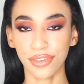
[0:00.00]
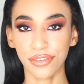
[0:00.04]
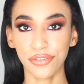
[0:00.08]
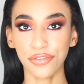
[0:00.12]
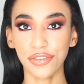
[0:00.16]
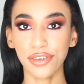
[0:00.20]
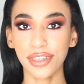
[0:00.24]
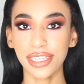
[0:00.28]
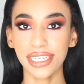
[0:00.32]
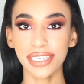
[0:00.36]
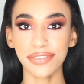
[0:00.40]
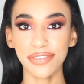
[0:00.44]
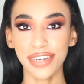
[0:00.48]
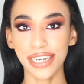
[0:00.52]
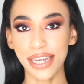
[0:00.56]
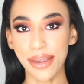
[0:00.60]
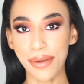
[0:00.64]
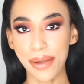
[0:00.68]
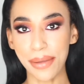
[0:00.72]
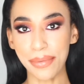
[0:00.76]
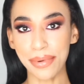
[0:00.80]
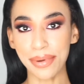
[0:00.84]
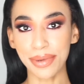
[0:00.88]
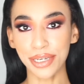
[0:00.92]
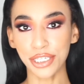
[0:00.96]
For this video,
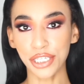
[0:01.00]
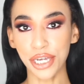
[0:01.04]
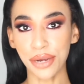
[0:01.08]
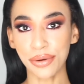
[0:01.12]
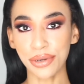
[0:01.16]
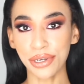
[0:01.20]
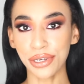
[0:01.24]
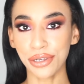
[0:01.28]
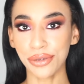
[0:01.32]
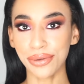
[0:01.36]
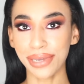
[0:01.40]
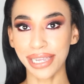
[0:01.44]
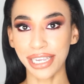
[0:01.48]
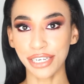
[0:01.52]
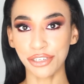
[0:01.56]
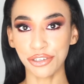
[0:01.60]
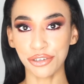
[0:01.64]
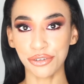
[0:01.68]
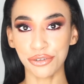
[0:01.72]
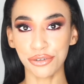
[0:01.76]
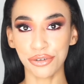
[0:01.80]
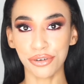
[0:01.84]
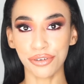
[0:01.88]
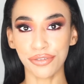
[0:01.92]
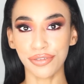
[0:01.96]
I'm going to be showing you a
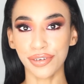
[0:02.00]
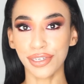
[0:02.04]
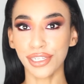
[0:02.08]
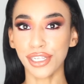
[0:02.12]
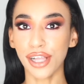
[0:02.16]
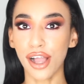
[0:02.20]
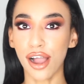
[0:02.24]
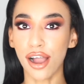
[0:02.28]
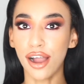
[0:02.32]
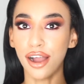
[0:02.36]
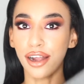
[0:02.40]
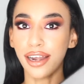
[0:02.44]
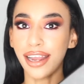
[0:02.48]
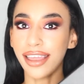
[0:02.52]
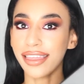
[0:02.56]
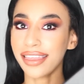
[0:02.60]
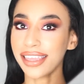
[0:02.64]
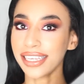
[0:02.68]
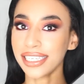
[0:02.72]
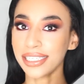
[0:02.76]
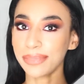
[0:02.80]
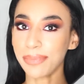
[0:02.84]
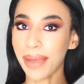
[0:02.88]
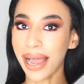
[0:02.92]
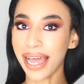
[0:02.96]
tutorial on
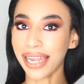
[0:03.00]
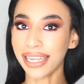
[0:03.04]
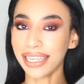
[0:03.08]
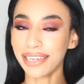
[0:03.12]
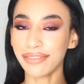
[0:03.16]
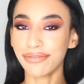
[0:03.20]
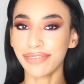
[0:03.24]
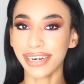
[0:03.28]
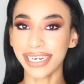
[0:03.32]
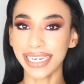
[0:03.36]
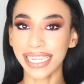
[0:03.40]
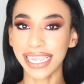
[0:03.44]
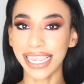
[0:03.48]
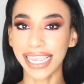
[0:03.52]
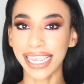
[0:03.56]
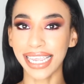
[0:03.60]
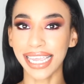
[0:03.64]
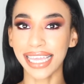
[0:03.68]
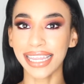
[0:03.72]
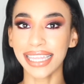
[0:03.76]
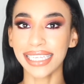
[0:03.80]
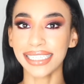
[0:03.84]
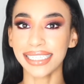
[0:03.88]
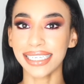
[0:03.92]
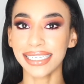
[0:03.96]
this palette right
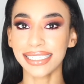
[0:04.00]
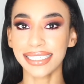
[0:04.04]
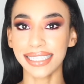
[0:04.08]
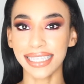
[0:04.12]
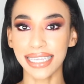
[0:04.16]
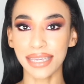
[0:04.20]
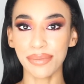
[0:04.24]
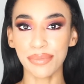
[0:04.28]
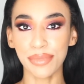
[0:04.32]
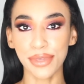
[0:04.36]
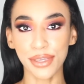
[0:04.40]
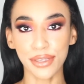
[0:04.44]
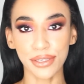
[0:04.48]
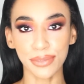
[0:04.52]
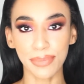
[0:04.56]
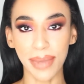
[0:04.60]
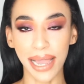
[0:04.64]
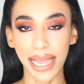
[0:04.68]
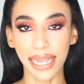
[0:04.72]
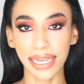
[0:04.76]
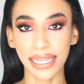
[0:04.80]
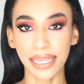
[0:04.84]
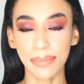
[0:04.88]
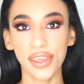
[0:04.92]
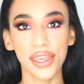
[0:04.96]
here. This is the Muse
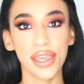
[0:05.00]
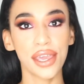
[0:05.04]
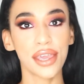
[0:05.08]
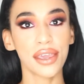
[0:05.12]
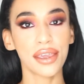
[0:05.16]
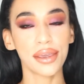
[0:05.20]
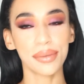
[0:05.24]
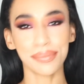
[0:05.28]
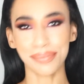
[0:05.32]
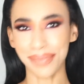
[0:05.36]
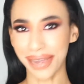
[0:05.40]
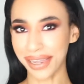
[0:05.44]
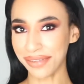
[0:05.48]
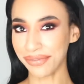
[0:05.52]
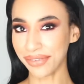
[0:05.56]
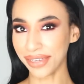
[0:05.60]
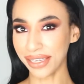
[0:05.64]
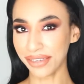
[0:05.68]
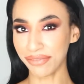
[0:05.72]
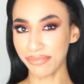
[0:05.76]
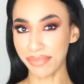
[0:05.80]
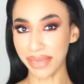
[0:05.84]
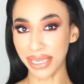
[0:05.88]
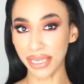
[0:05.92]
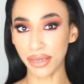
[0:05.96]
Palette by
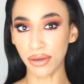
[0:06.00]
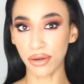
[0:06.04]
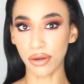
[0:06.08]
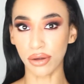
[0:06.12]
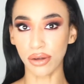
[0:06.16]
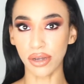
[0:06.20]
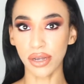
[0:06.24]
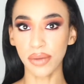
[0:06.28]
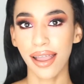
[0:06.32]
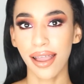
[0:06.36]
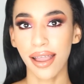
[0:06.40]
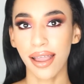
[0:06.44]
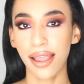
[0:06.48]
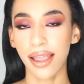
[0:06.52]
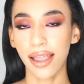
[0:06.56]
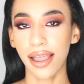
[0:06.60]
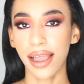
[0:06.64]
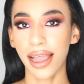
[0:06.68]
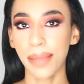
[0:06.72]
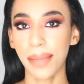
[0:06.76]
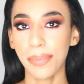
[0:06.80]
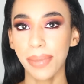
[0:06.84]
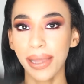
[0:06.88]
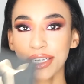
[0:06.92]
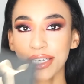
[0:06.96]
Vieve Makeup.
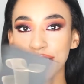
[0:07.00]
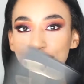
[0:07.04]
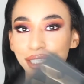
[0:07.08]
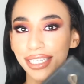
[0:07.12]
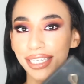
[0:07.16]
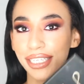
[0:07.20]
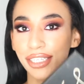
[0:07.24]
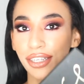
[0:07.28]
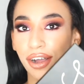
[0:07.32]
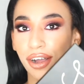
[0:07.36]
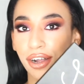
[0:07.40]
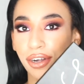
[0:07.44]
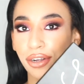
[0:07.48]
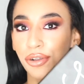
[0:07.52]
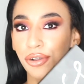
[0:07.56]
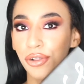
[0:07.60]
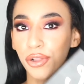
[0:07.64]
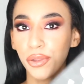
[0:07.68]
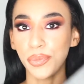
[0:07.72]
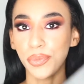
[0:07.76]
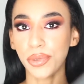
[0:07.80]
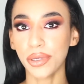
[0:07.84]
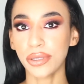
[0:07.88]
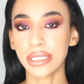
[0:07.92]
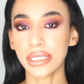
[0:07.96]
I purchased this on
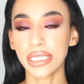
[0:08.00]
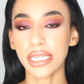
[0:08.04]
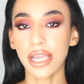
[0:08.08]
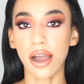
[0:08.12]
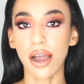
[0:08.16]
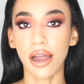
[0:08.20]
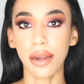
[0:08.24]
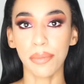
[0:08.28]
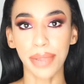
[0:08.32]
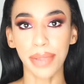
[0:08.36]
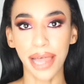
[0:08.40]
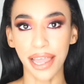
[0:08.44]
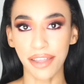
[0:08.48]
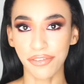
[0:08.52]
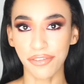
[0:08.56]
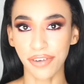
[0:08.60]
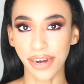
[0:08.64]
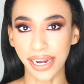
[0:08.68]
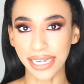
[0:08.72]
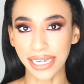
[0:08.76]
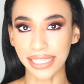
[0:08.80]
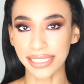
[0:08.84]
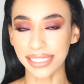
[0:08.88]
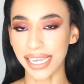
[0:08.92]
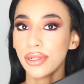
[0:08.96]
Cult Beauty on Black
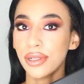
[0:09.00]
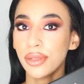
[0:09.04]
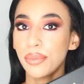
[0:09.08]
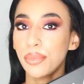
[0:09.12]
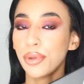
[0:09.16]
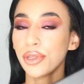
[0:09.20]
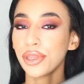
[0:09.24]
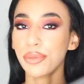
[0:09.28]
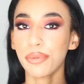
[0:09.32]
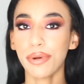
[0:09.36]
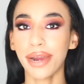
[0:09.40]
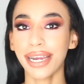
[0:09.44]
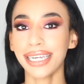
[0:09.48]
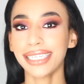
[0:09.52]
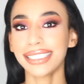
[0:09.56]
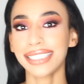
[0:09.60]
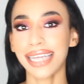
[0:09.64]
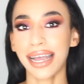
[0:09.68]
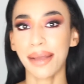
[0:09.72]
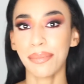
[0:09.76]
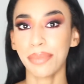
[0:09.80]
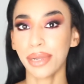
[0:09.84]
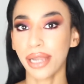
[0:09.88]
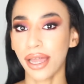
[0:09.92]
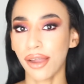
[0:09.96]
Friday. I'll put the price
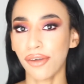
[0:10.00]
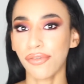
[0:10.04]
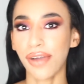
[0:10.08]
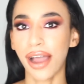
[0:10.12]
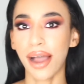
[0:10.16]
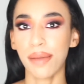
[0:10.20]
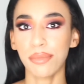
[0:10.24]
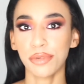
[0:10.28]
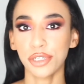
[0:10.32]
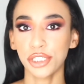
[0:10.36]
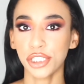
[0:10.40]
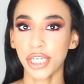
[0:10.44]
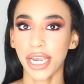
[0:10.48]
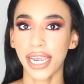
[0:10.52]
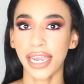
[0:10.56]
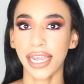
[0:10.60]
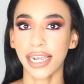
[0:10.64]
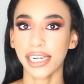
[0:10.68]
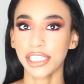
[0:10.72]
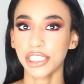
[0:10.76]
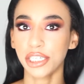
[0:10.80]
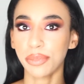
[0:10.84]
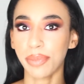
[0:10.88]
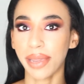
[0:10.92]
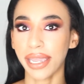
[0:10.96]
down below of how much I
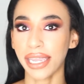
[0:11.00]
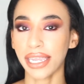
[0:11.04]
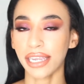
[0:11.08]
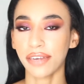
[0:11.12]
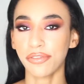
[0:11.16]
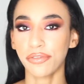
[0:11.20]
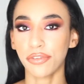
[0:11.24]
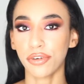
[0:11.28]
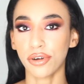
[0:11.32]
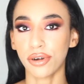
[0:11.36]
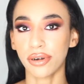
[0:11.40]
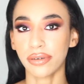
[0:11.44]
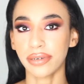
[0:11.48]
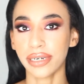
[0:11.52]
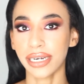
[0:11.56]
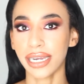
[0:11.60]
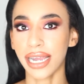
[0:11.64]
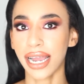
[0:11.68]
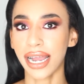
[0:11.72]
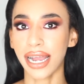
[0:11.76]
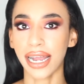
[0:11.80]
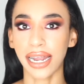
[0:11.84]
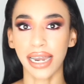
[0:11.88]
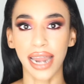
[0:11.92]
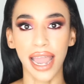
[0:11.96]
actually paid for it
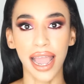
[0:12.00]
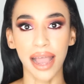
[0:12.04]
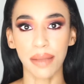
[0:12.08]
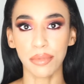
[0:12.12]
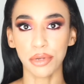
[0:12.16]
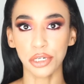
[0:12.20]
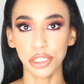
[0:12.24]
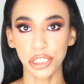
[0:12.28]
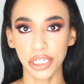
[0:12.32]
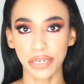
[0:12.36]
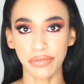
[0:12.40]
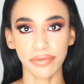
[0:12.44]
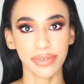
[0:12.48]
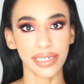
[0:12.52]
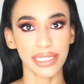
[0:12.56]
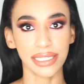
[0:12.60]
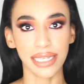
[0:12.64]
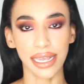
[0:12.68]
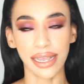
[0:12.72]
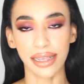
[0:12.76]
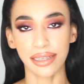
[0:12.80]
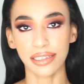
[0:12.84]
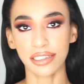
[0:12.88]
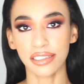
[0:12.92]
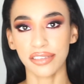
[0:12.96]
and how much it
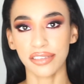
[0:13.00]
retails